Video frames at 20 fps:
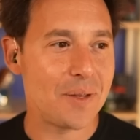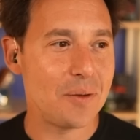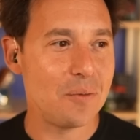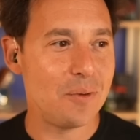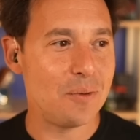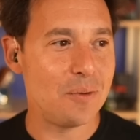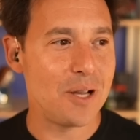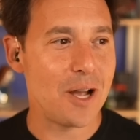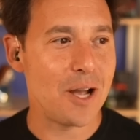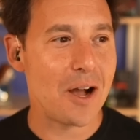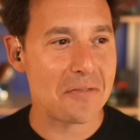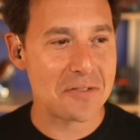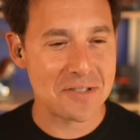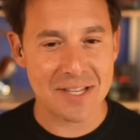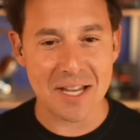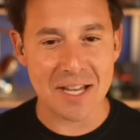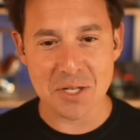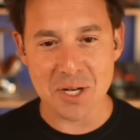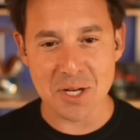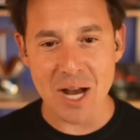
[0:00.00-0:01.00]
we often
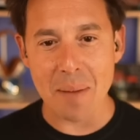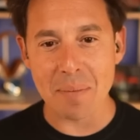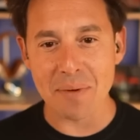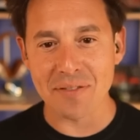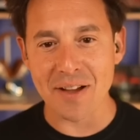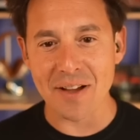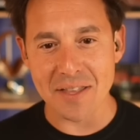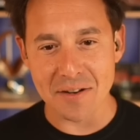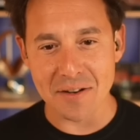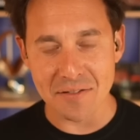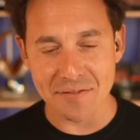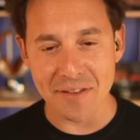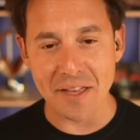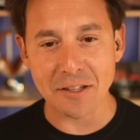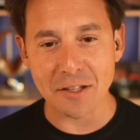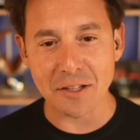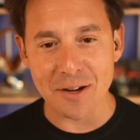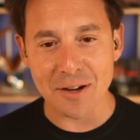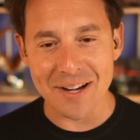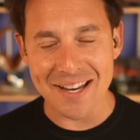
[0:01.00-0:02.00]
say at Shopify that
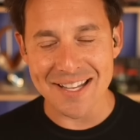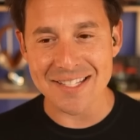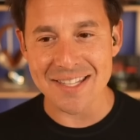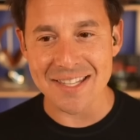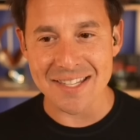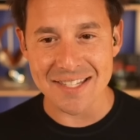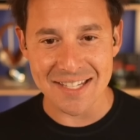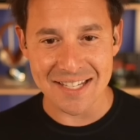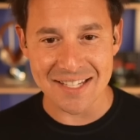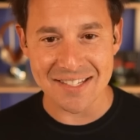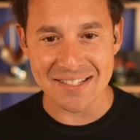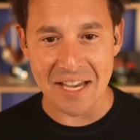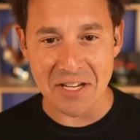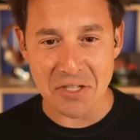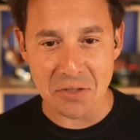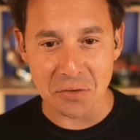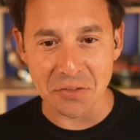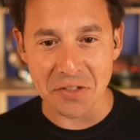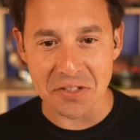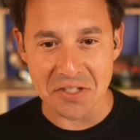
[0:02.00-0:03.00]
failure is the
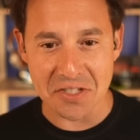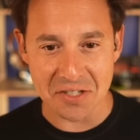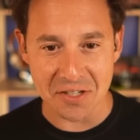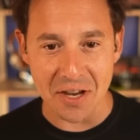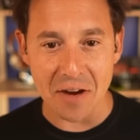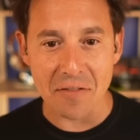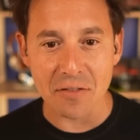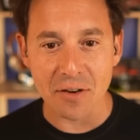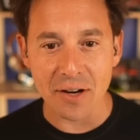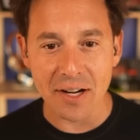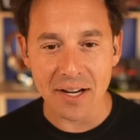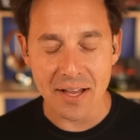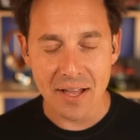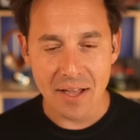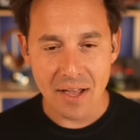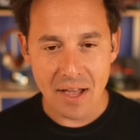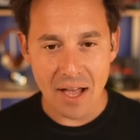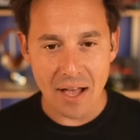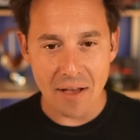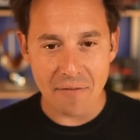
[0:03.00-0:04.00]
successful discovery
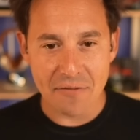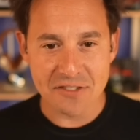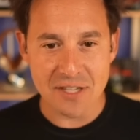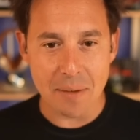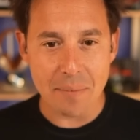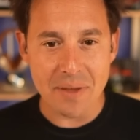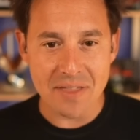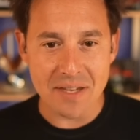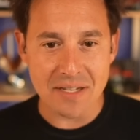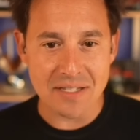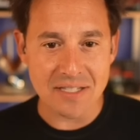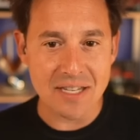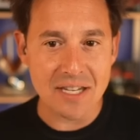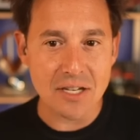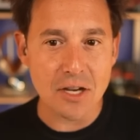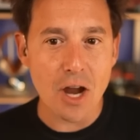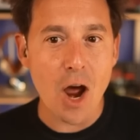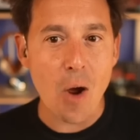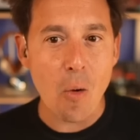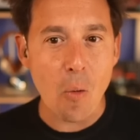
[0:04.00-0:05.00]
of something that did
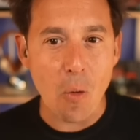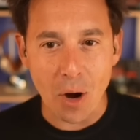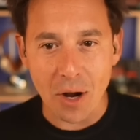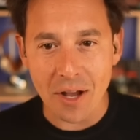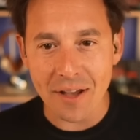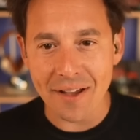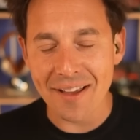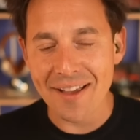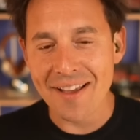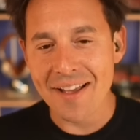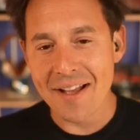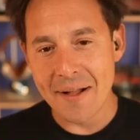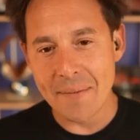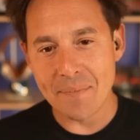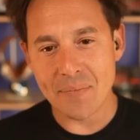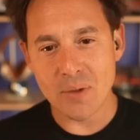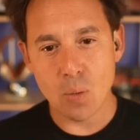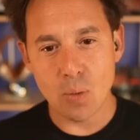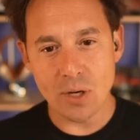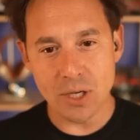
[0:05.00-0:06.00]
not work.
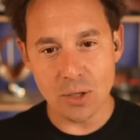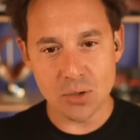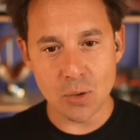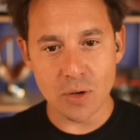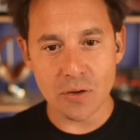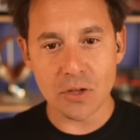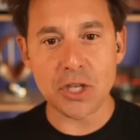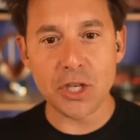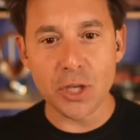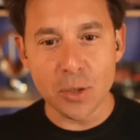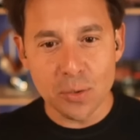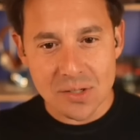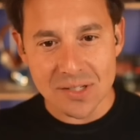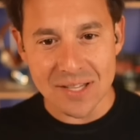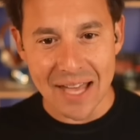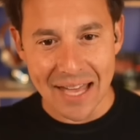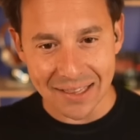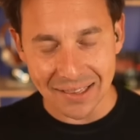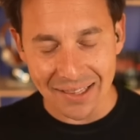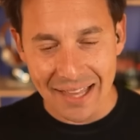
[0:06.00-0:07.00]
When you sort of use
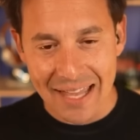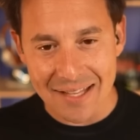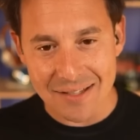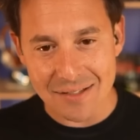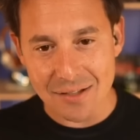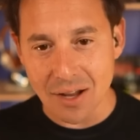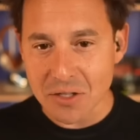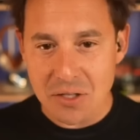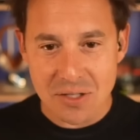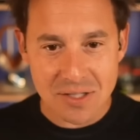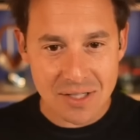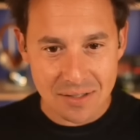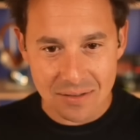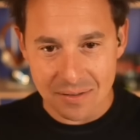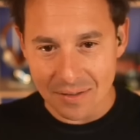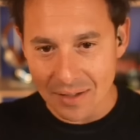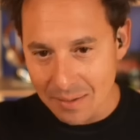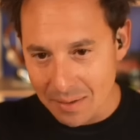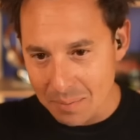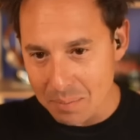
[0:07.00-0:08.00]
that lens, not just
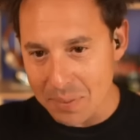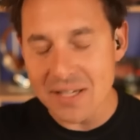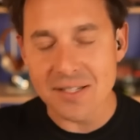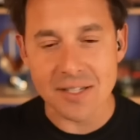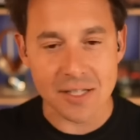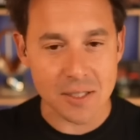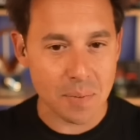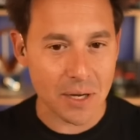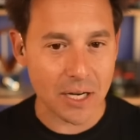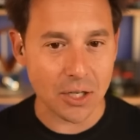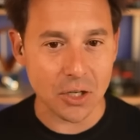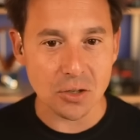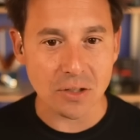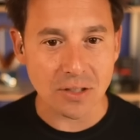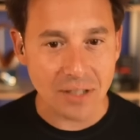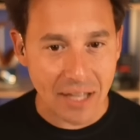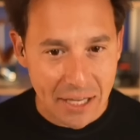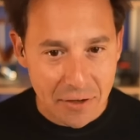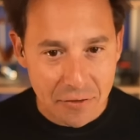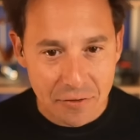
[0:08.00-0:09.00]
in business, but in your
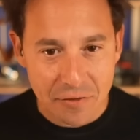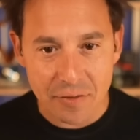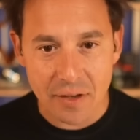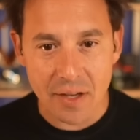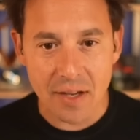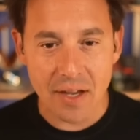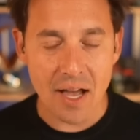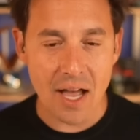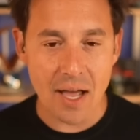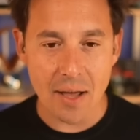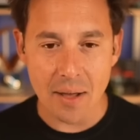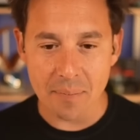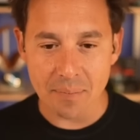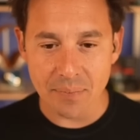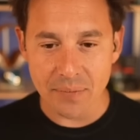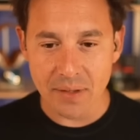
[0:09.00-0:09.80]
life, I'm